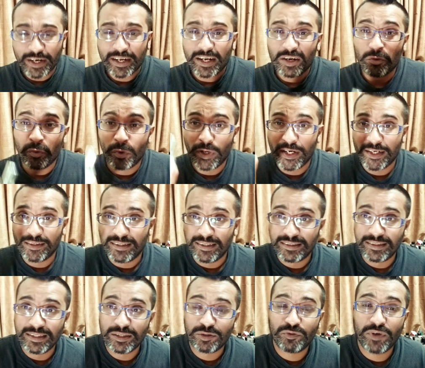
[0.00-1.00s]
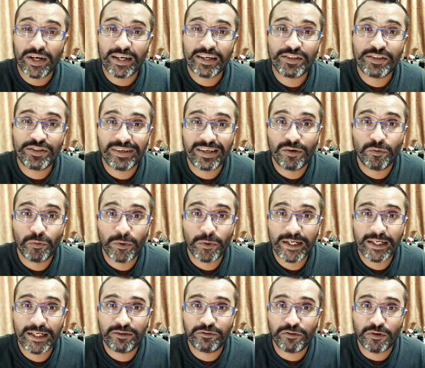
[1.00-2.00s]
can you wear this this fragrance you can wear
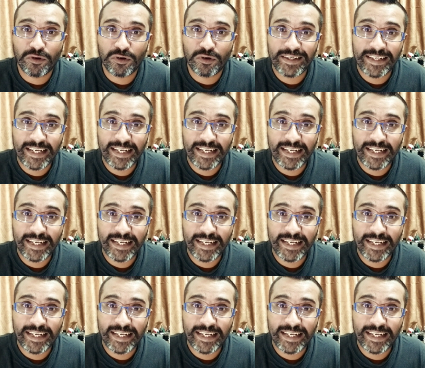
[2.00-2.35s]
it for